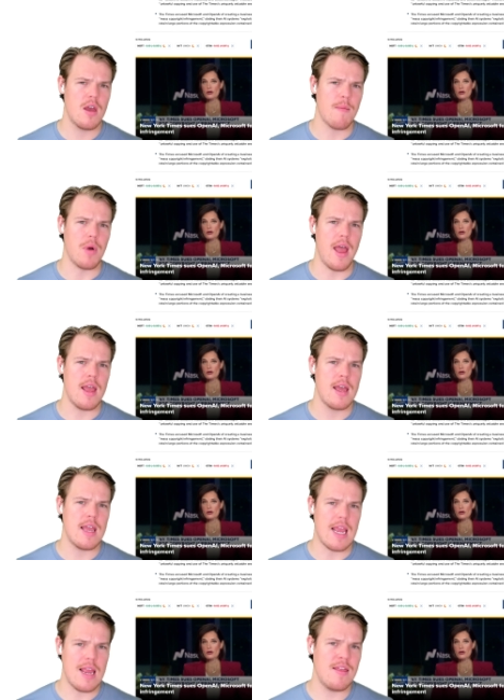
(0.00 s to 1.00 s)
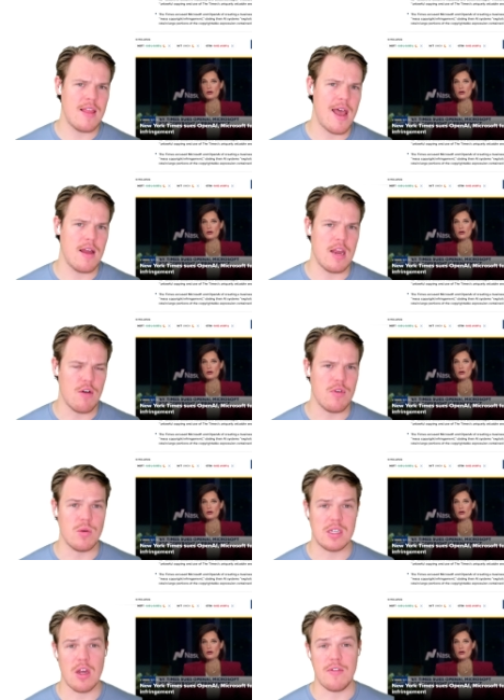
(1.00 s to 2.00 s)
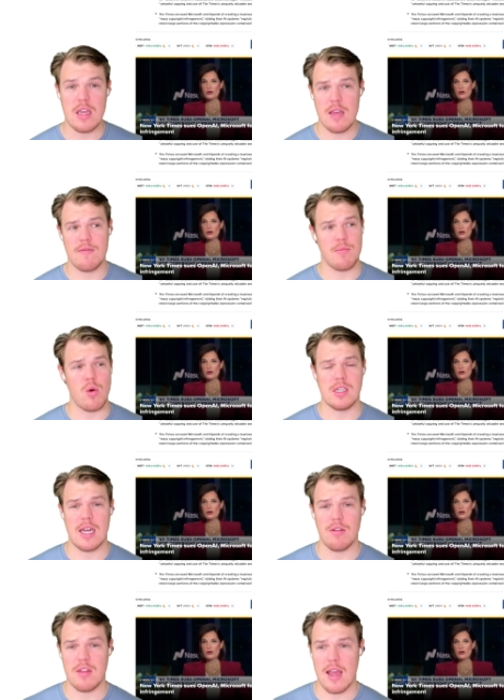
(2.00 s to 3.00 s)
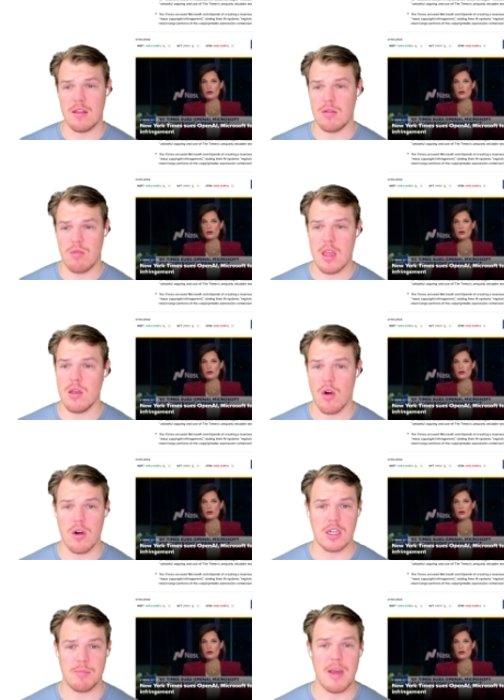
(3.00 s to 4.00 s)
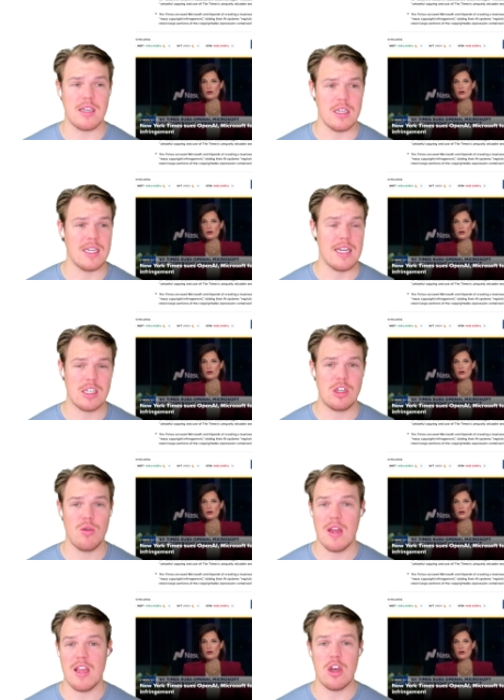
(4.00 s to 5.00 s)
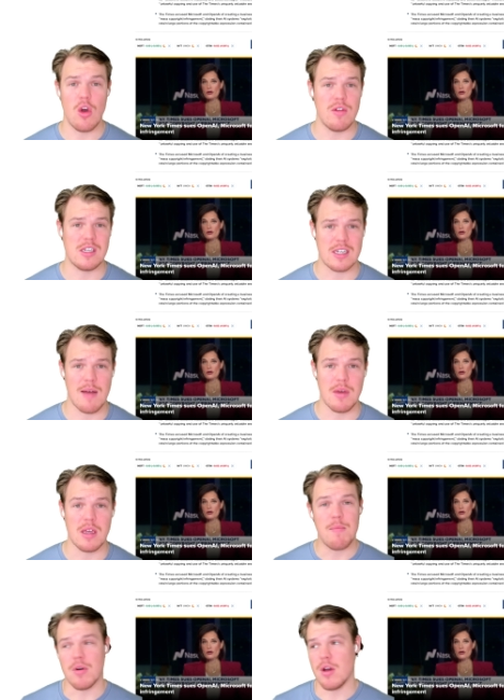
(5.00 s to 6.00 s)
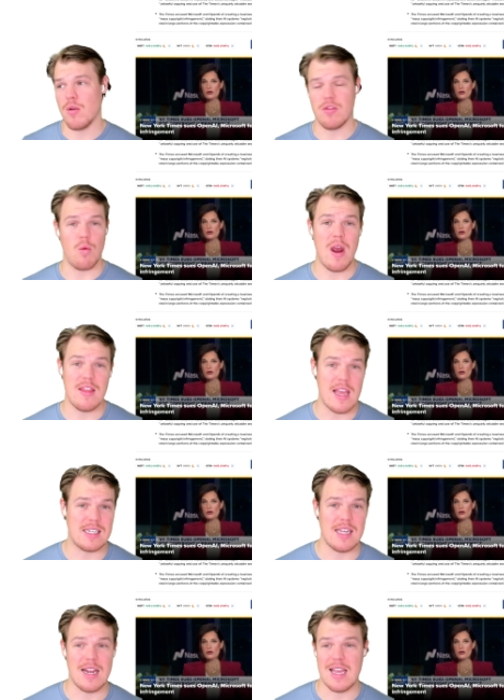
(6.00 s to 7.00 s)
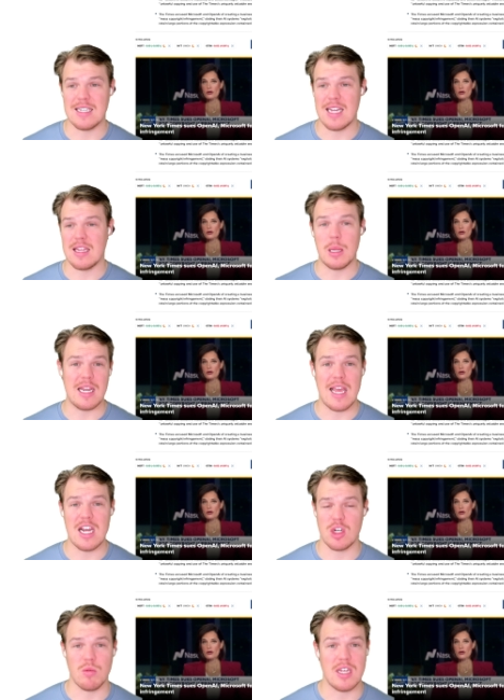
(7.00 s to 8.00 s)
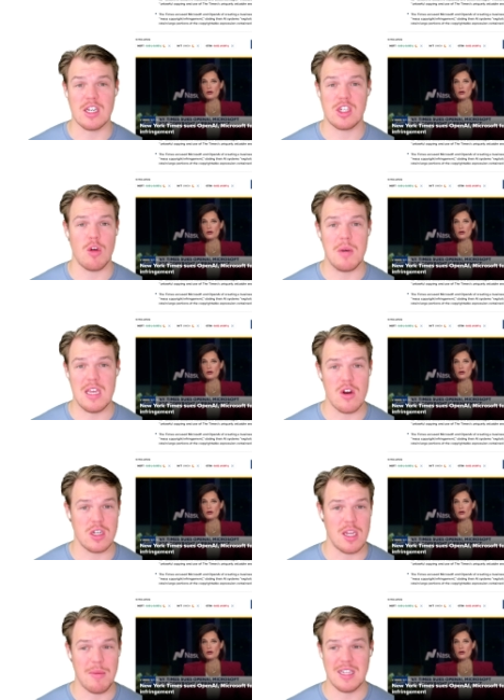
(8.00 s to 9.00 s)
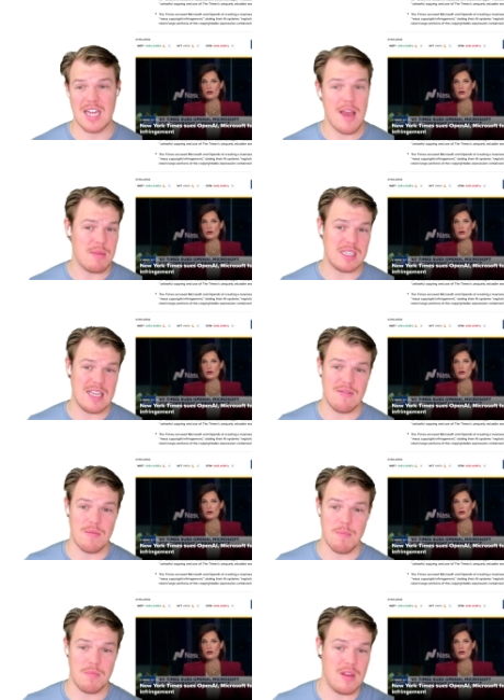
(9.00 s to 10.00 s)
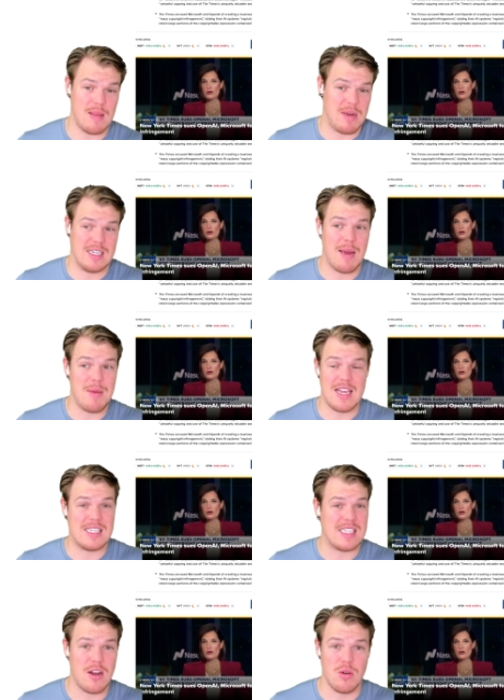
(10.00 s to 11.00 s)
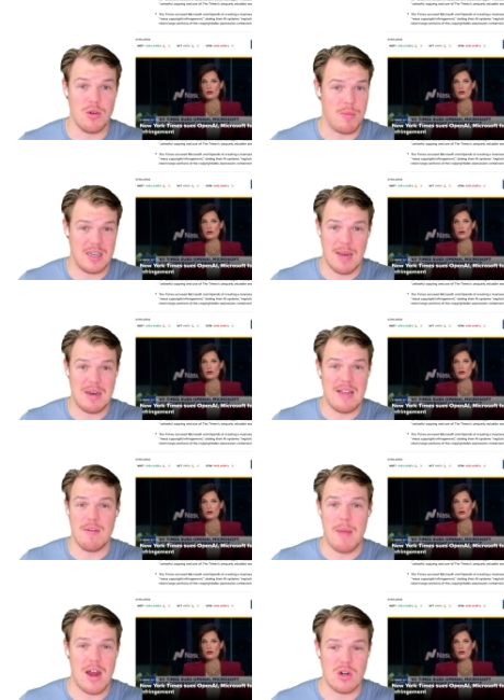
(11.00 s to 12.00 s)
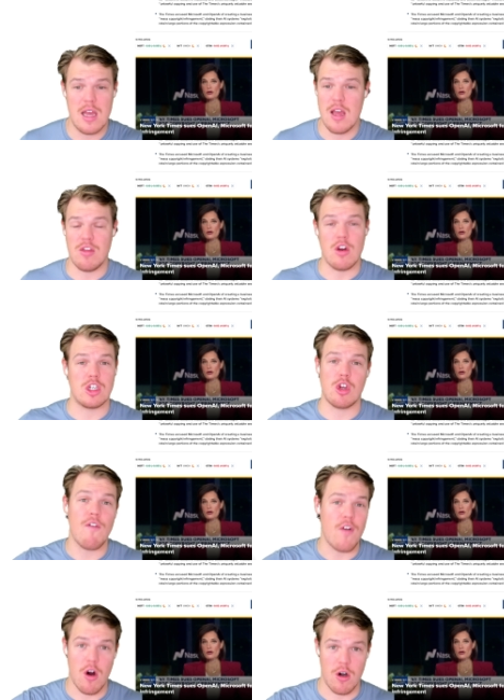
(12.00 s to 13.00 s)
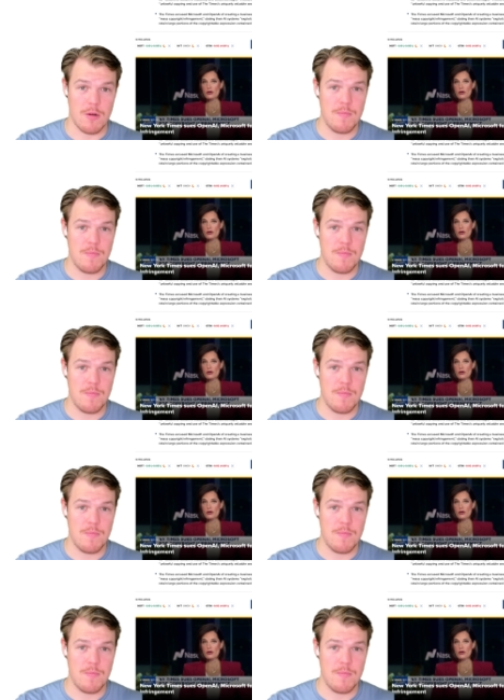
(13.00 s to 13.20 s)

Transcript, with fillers: But in that interview itself, he even points out that they are expecting to get sued and they know this is coming. But the way they see it is that the litigation would take so many years that by the time it gets settled or by the time it even matters, they're so far